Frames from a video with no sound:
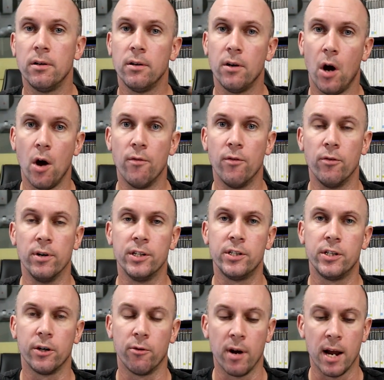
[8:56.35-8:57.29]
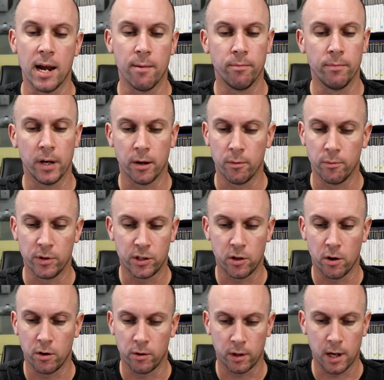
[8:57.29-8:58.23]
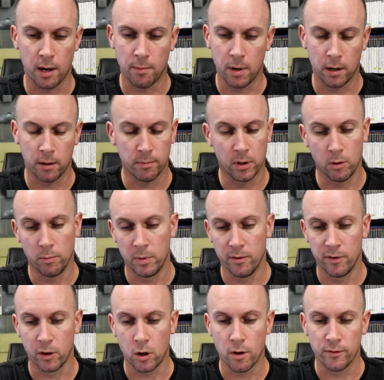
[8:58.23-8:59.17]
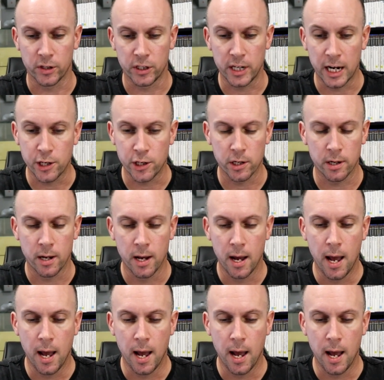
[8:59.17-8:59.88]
over Instagram, and we just got a little bit of a conversation,